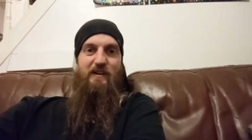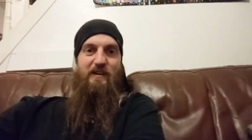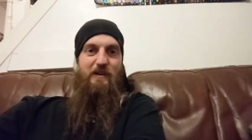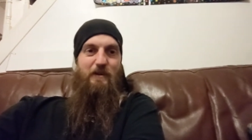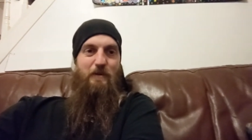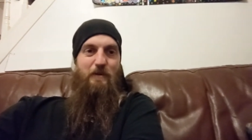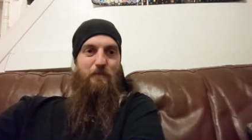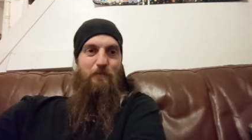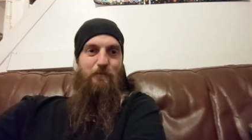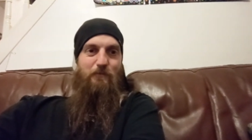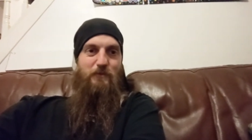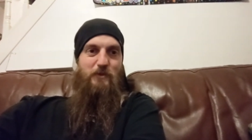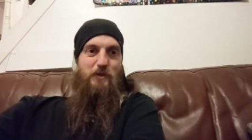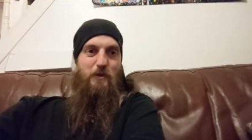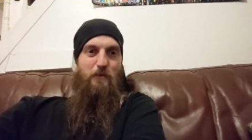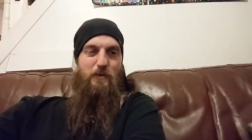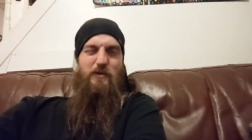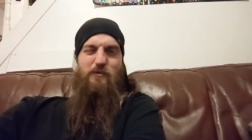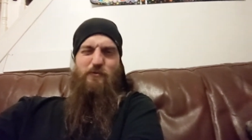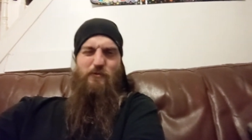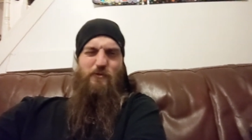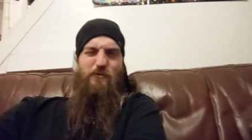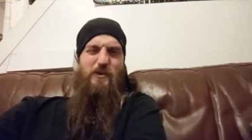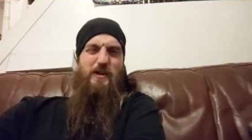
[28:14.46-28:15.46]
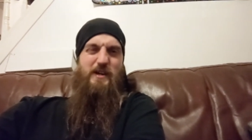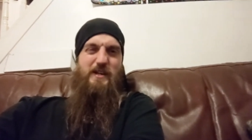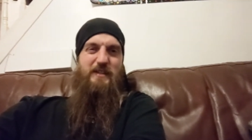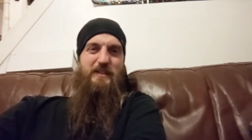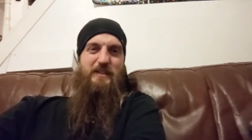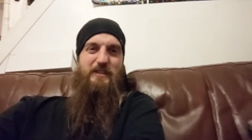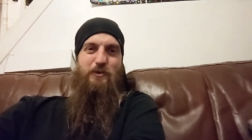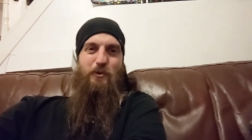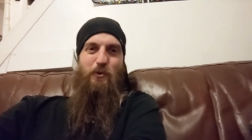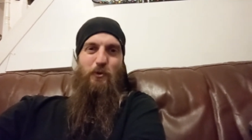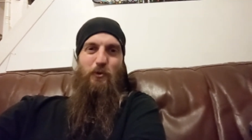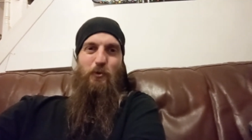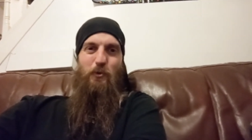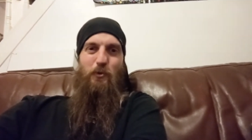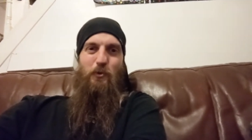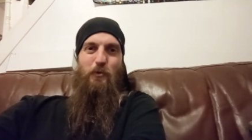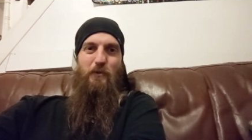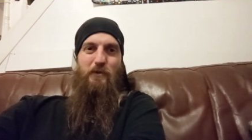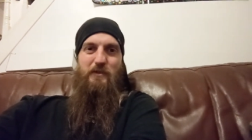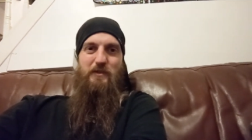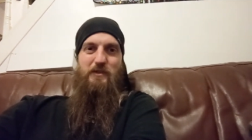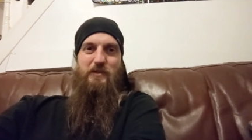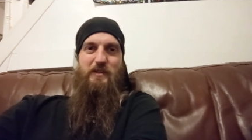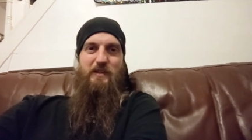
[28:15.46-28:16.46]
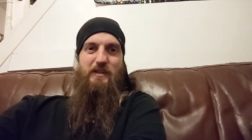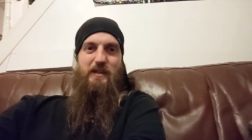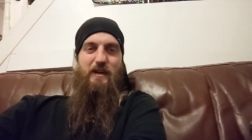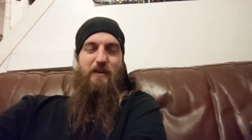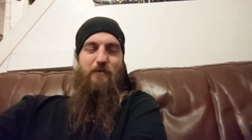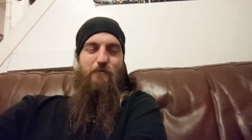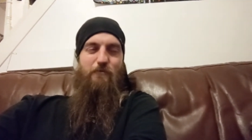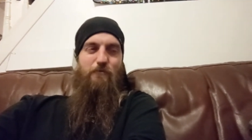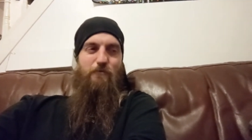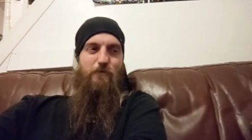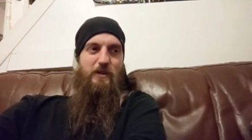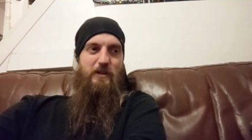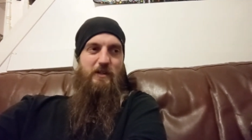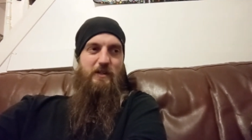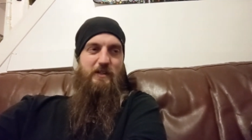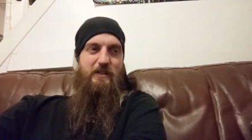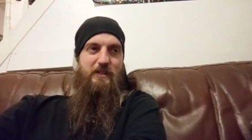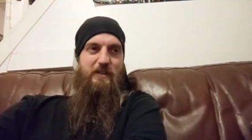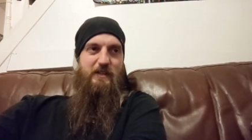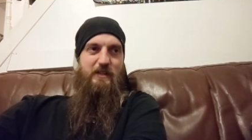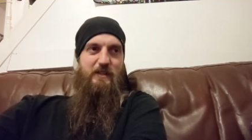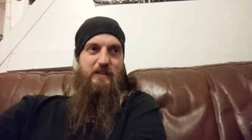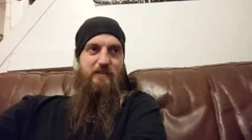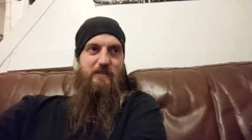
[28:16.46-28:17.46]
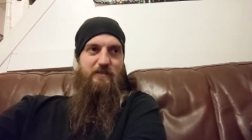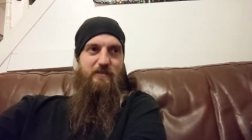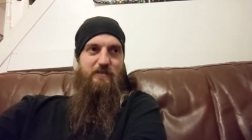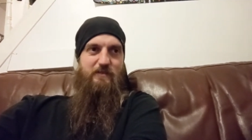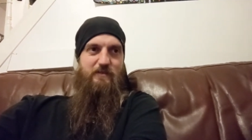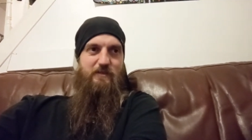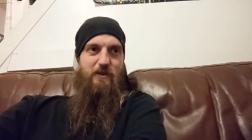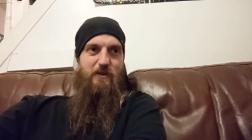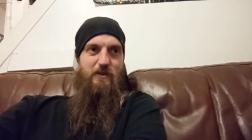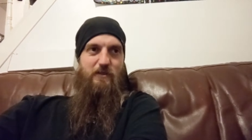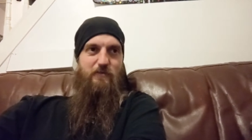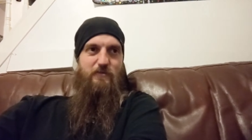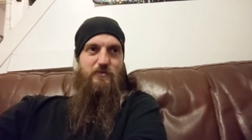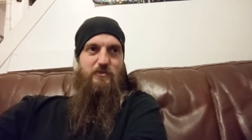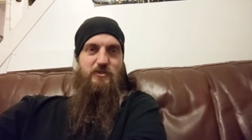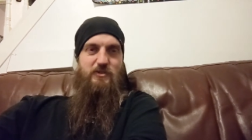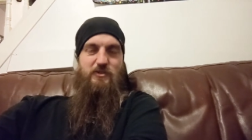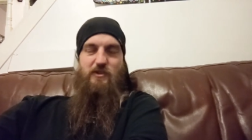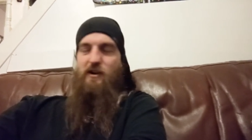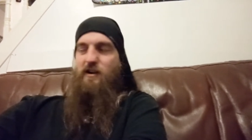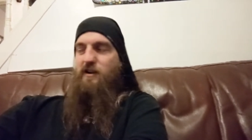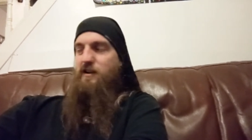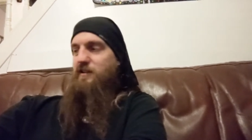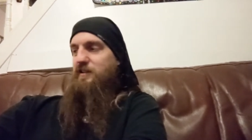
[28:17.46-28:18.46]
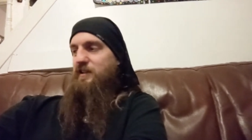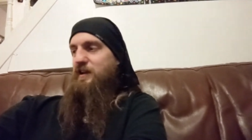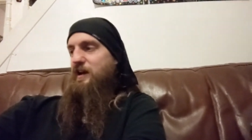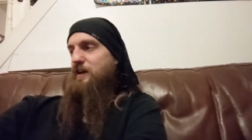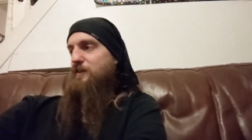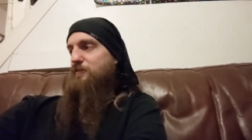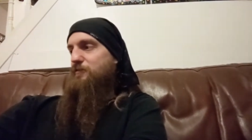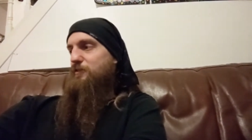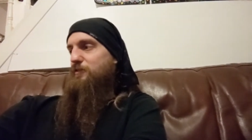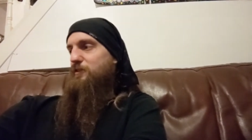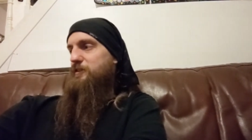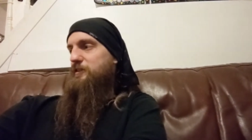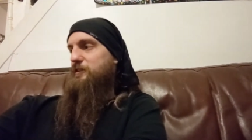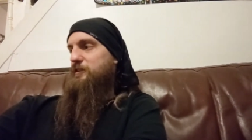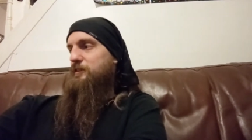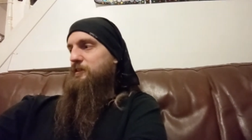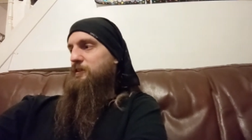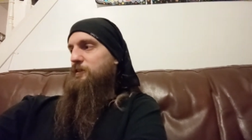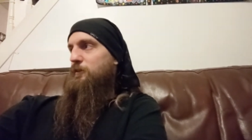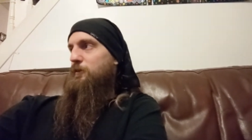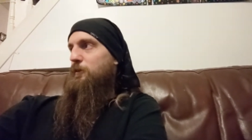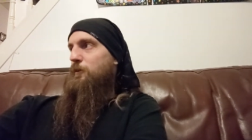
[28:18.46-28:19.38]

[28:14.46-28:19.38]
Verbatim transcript: um, can be really cool, and you can get a really neat kind of style out of it.